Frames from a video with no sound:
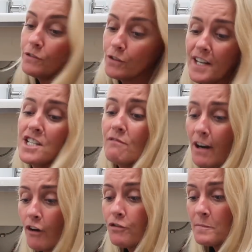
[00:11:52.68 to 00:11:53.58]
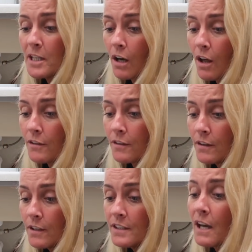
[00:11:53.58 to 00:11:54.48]
You've already ran off with my cloth.
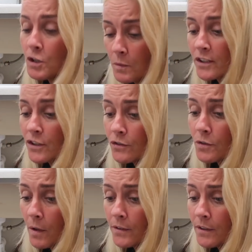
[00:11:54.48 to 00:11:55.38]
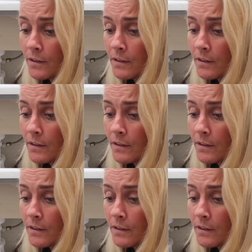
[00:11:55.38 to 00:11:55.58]
Now you want another one?